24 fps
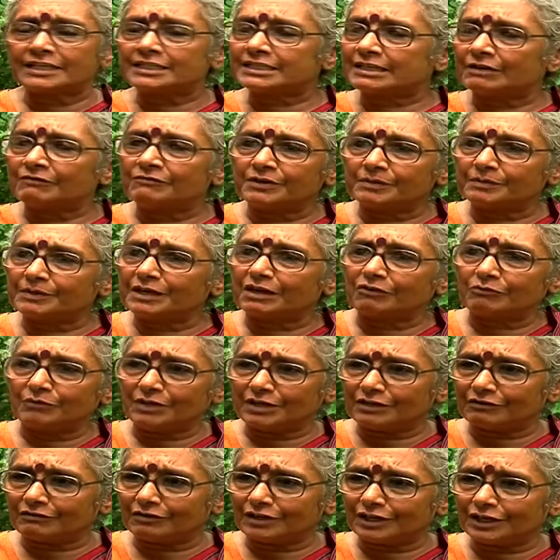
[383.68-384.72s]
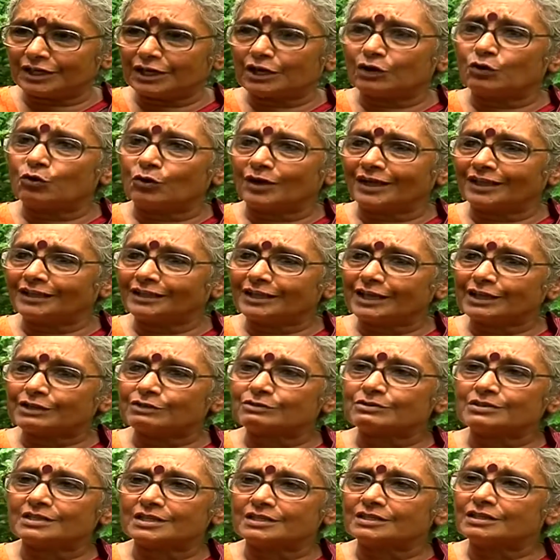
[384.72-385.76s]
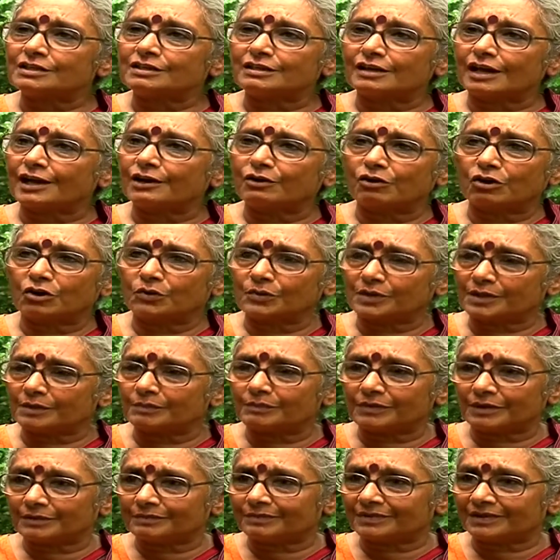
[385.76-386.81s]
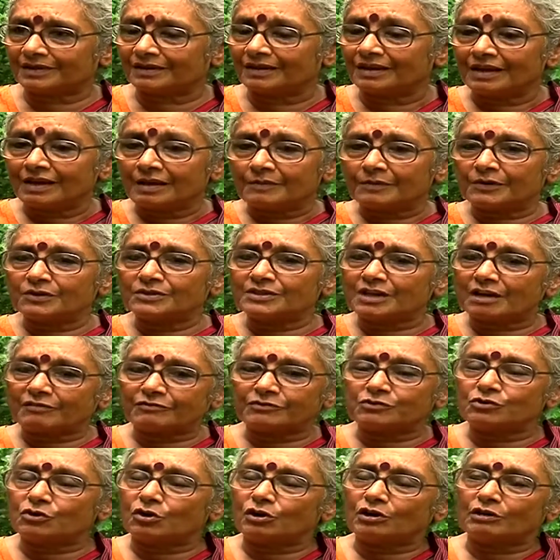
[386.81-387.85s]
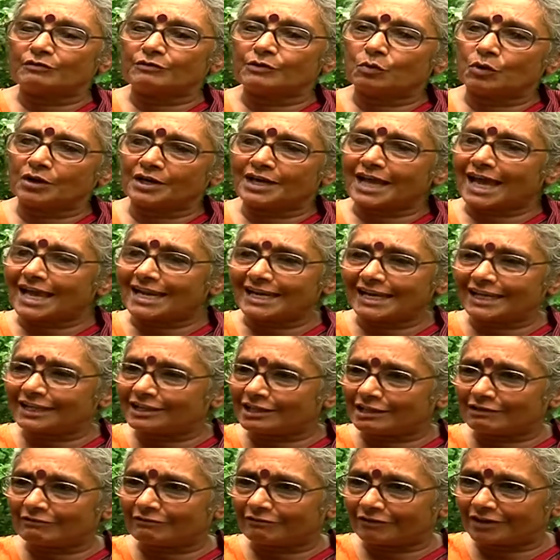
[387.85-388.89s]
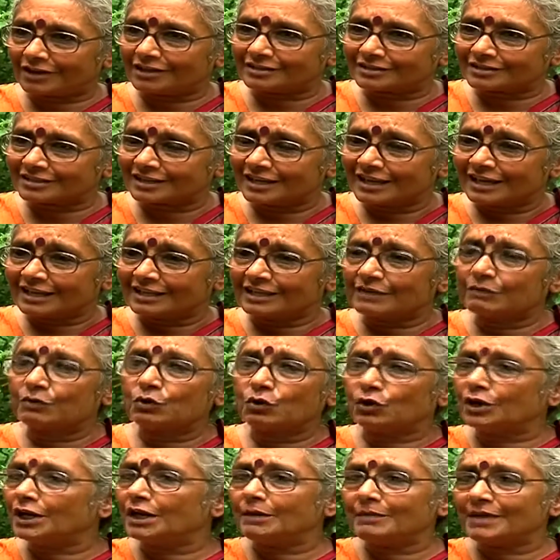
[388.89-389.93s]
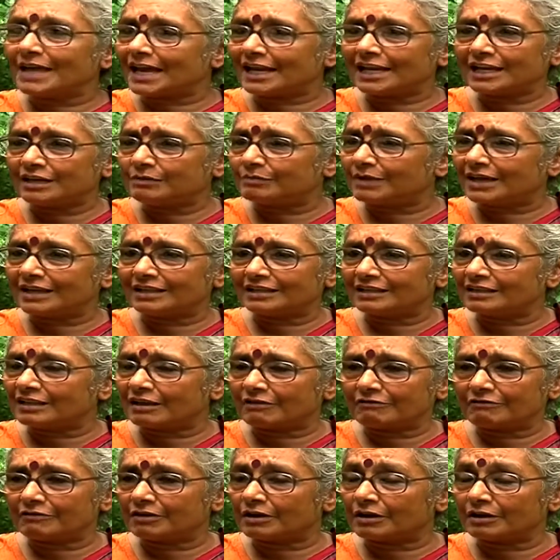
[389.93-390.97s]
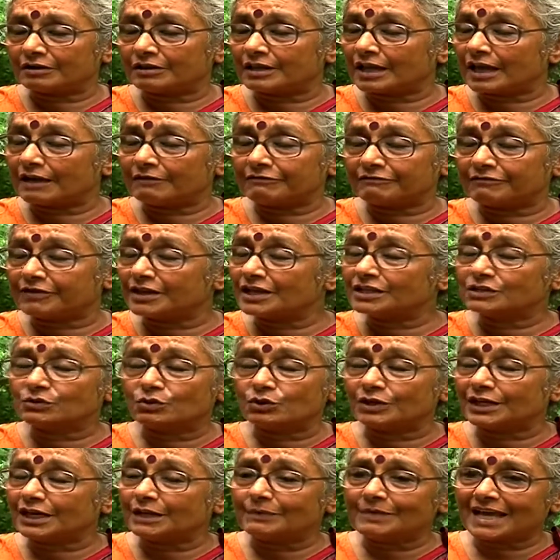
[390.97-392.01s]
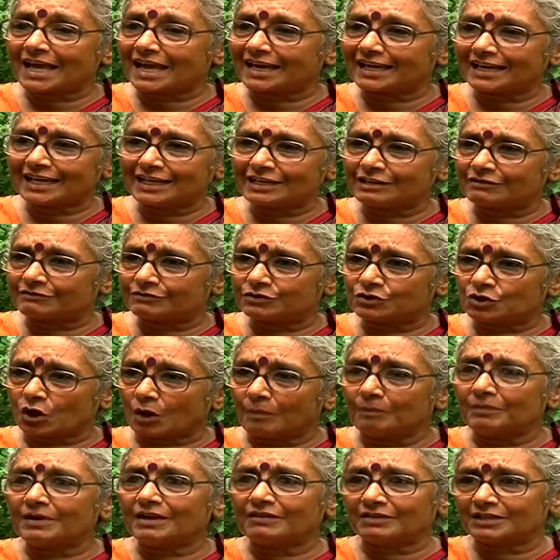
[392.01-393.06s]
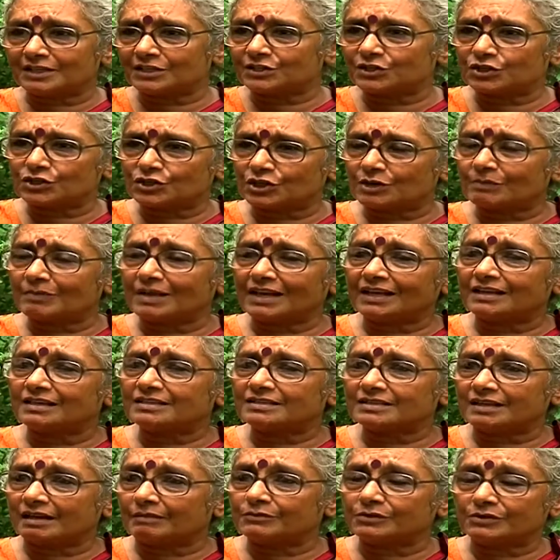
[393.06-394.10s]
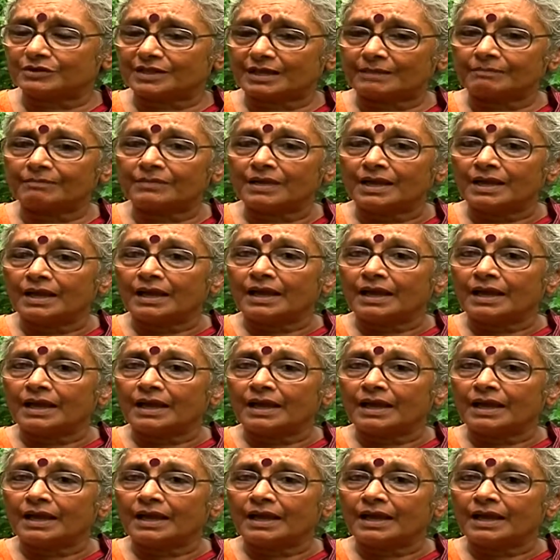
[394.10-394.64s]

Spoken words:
and some from Government of India going there to sit and dialogue with the people. Because after all, if you want to allay their fears, they will only be allayed by their fears will only be allayed if top level decision makers come to them.